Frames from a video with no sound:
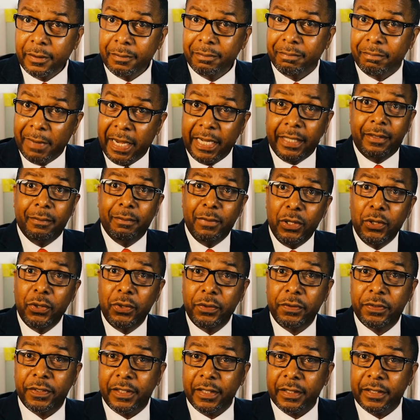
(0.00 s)
make the
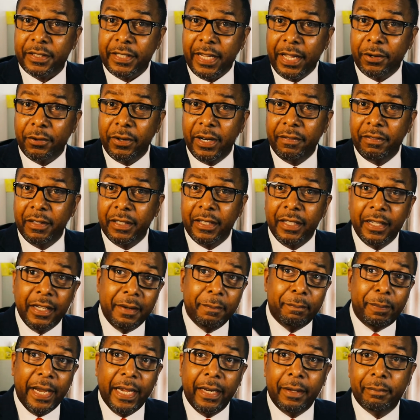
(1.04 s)
moves to settle everything,
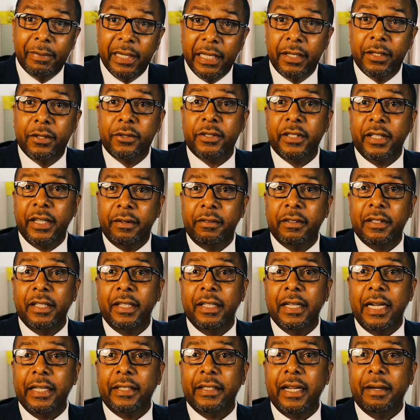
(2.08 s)
pay the bills and everything
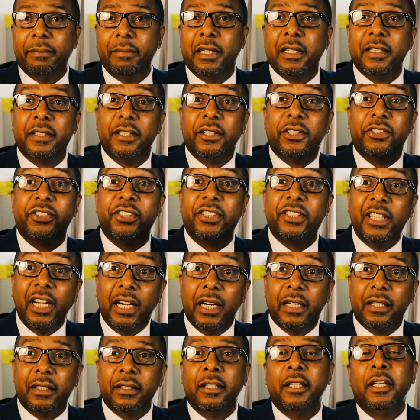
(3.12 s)
like that, because they're
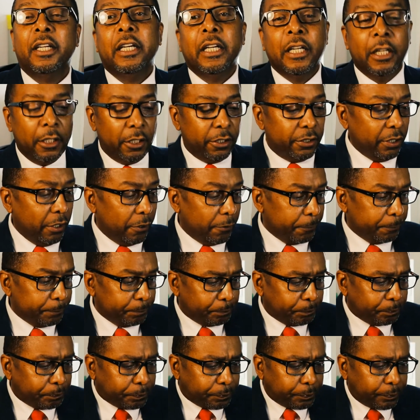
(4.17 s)
stuck. So
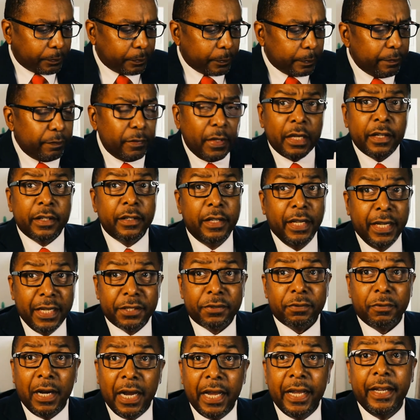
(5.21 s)
this
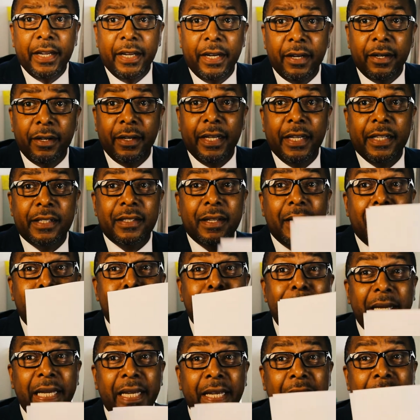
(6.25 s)
right here is a
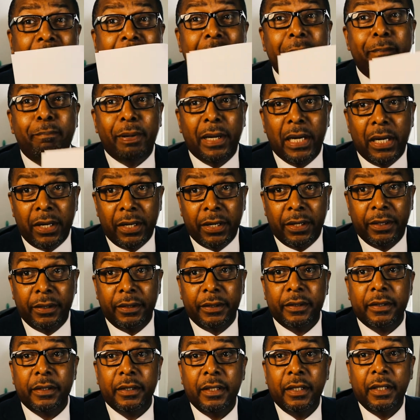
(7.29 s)
big part
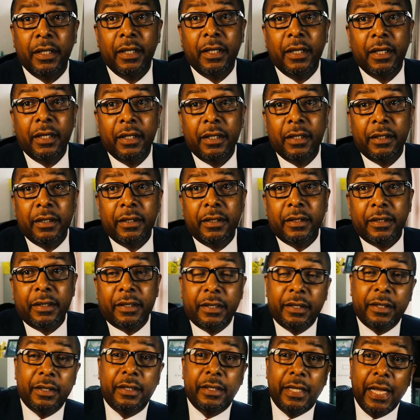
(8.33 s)

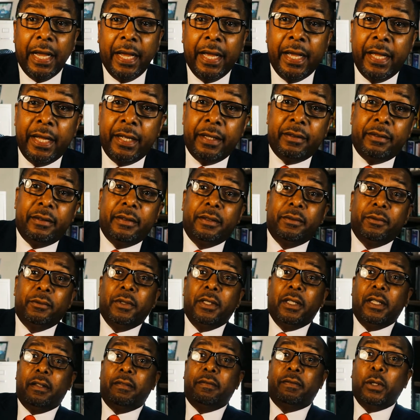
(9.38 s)
that
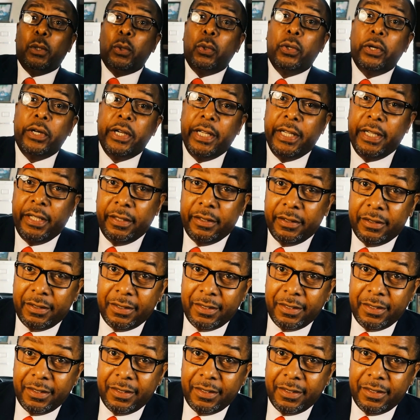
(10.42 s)
will avoid